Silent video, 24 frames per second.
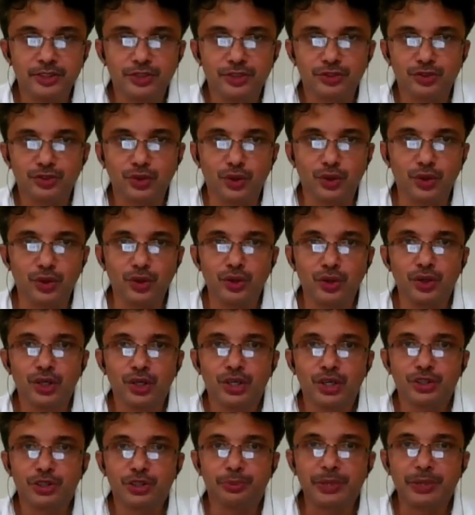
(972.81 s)

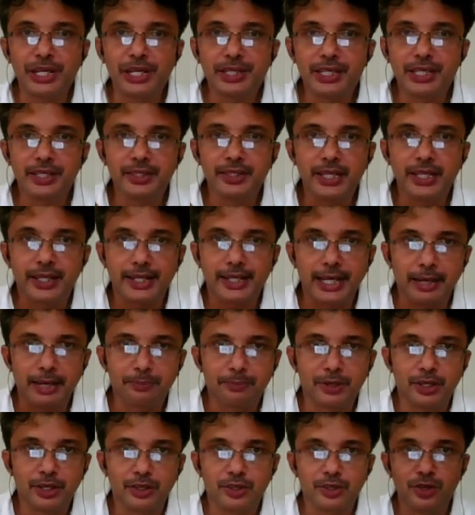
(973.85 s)
So to maintain their
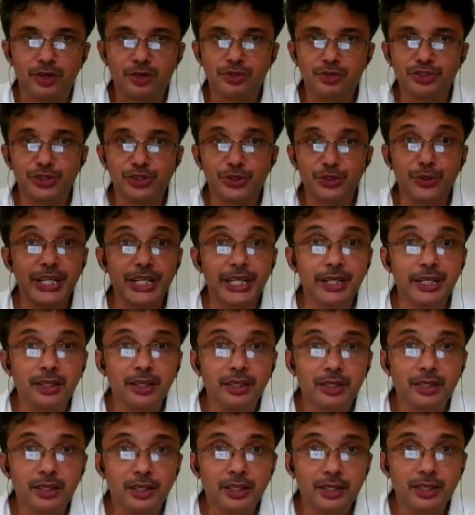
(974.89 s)
capital accounts, you
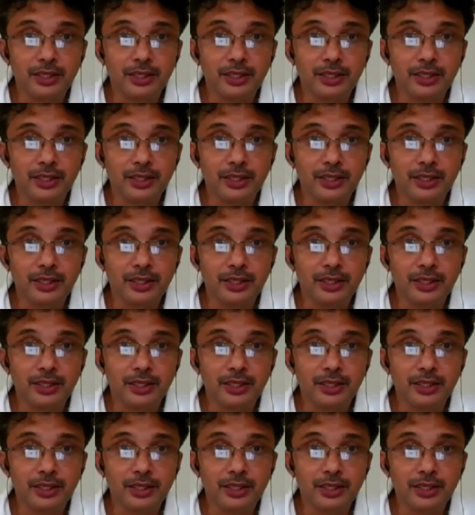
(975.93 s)
need